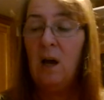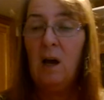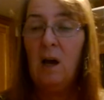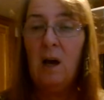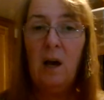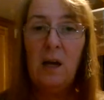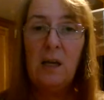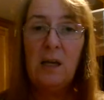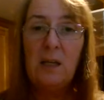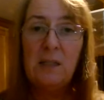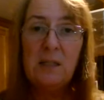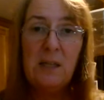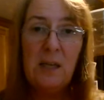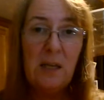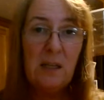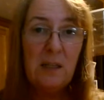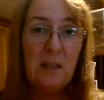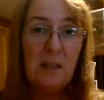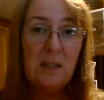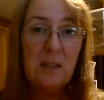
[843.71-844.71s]
I can
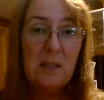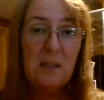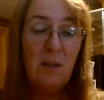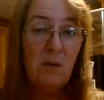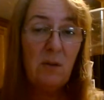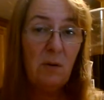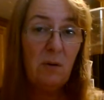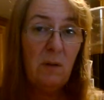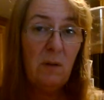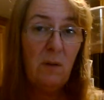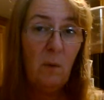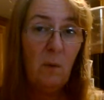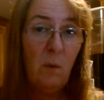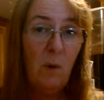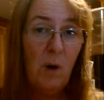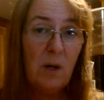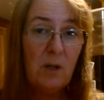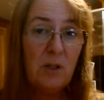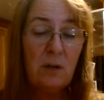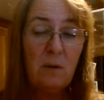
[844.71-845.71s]
take this and throw it in the
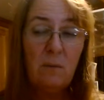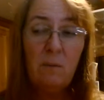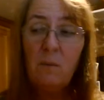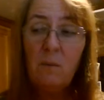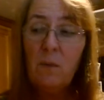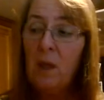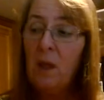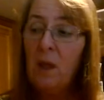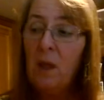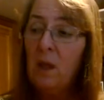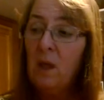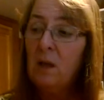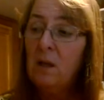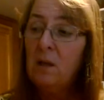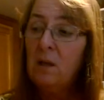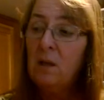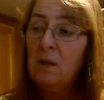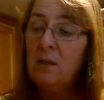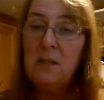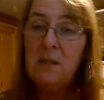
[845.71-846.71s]
washer.
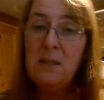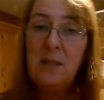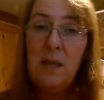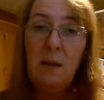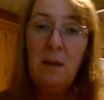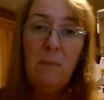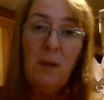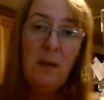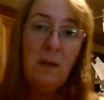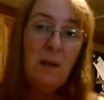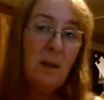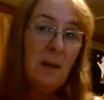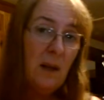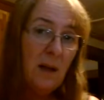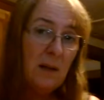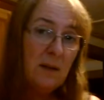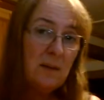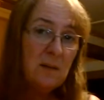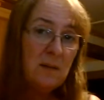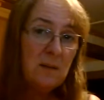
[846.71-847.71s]
Does that mean
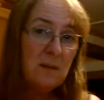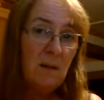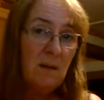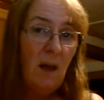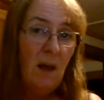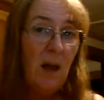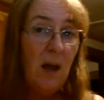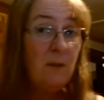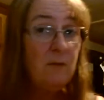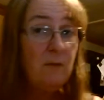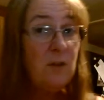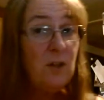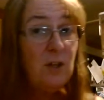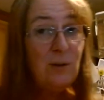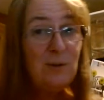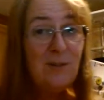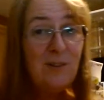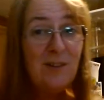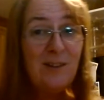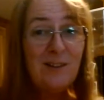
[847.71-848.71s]
guests have to
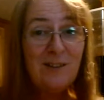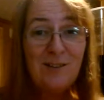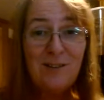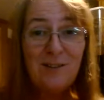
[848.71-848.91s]
use this?